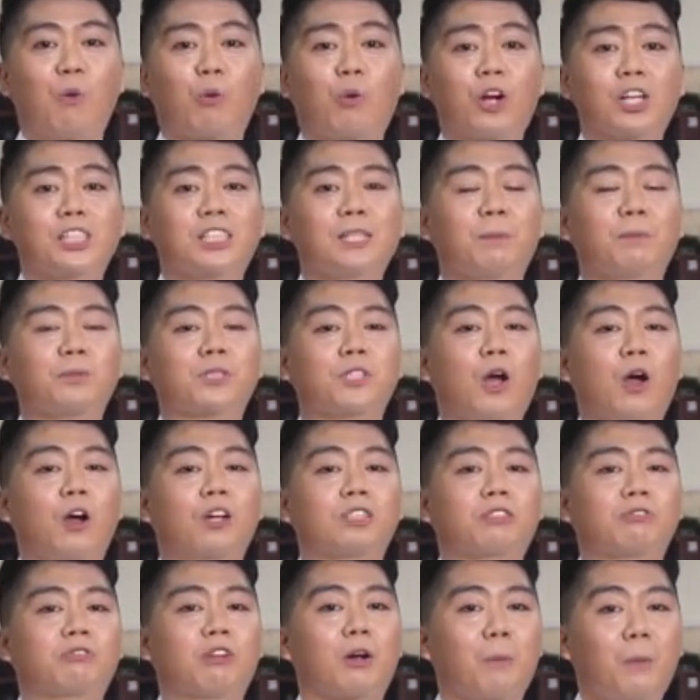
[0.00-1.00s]
worship
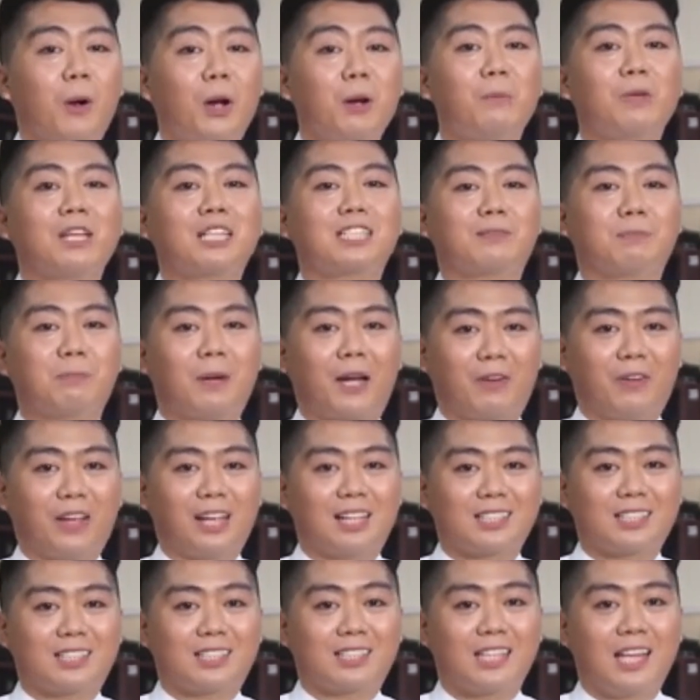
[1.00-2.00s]
songs for Burmese
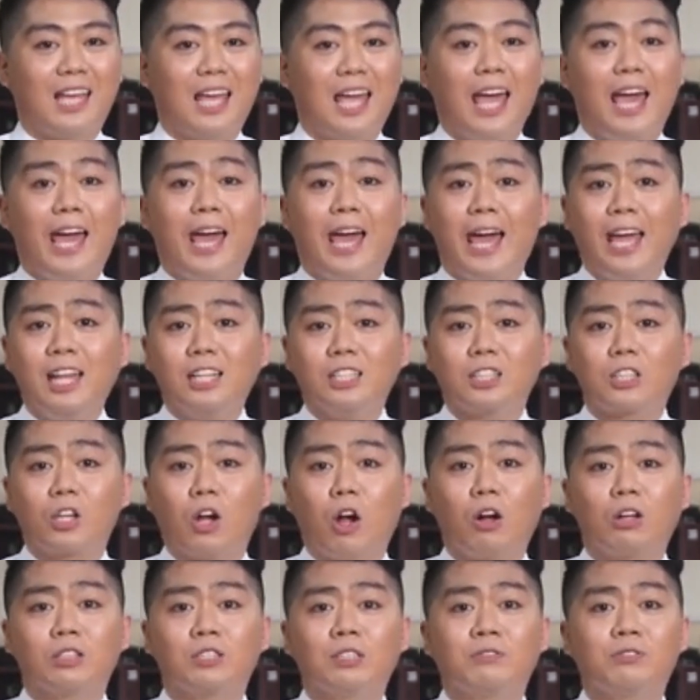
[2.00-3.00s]
spirits, and
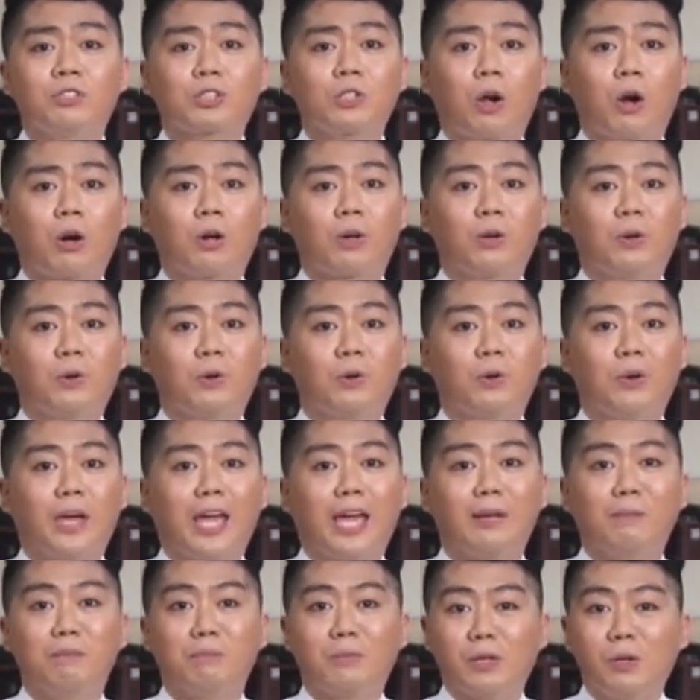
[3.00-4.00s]
songs of sorrow
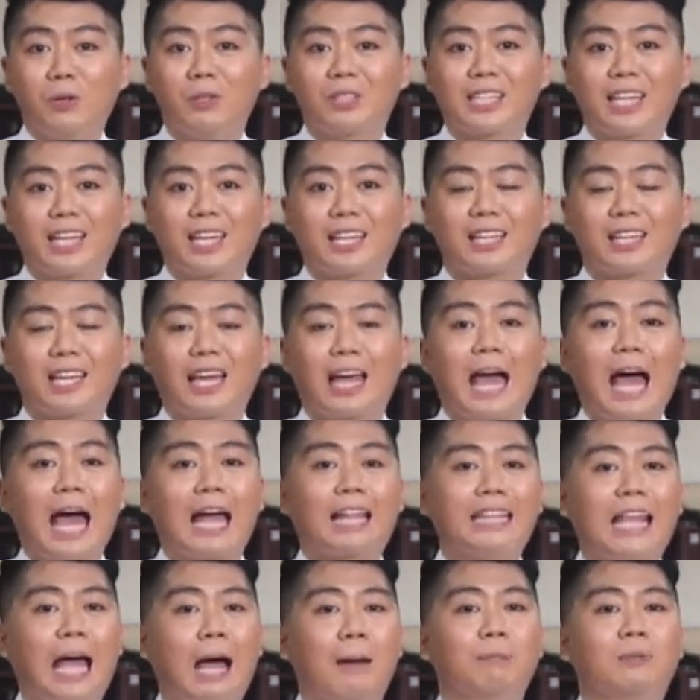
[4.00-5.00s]
and music
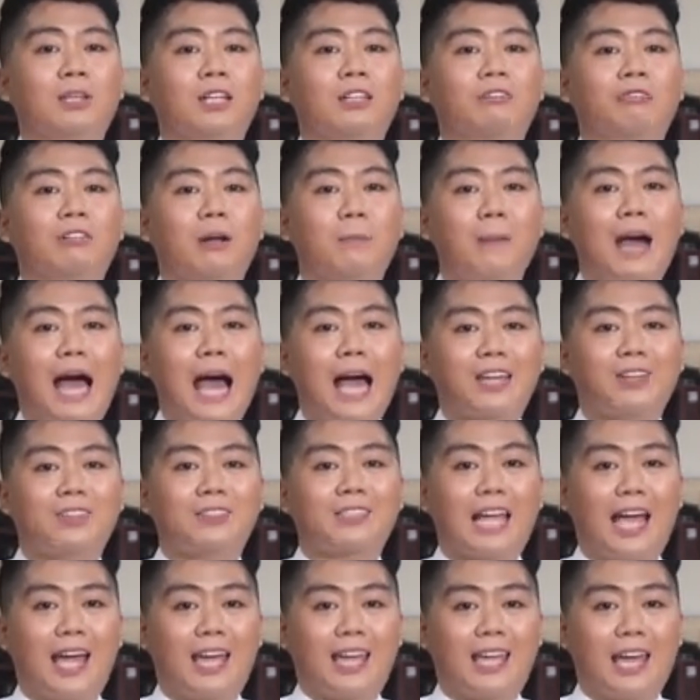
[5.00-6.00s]
adapted from
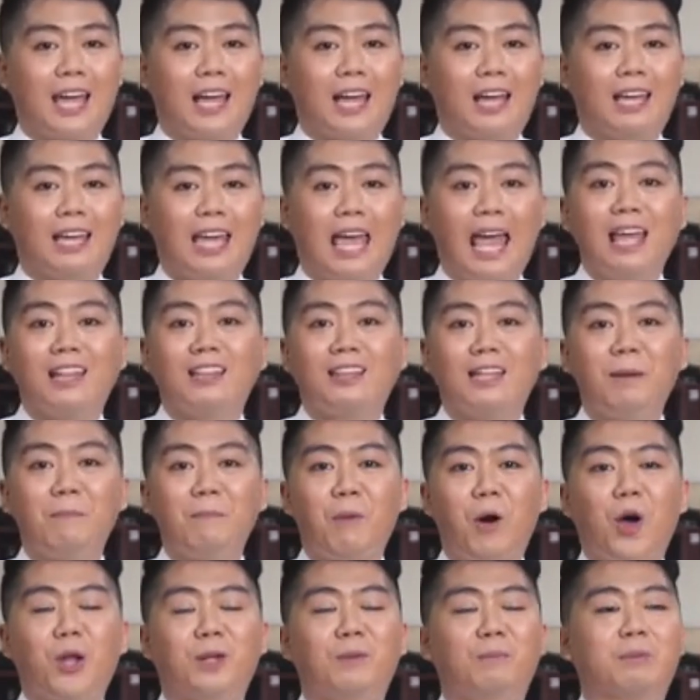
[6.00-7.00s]
Ayutthaya and the
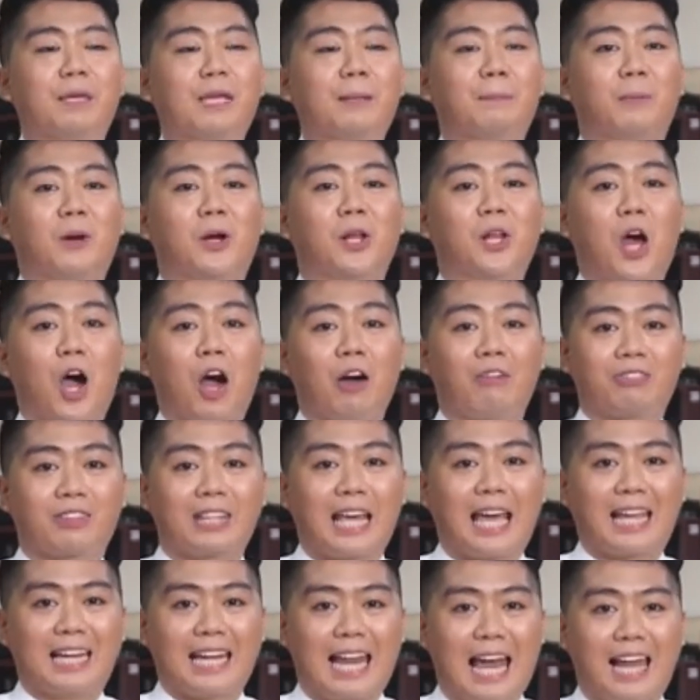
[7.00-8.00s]
Mon people of
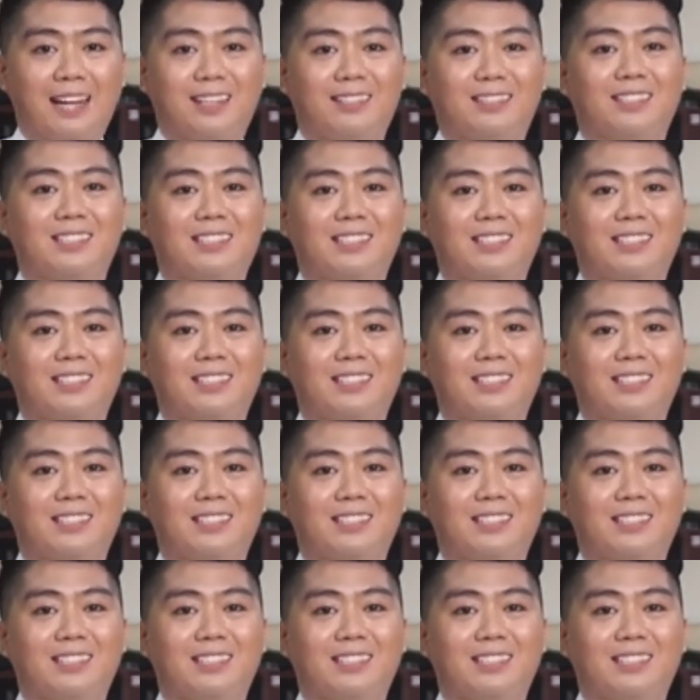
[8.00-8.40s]
Thailand.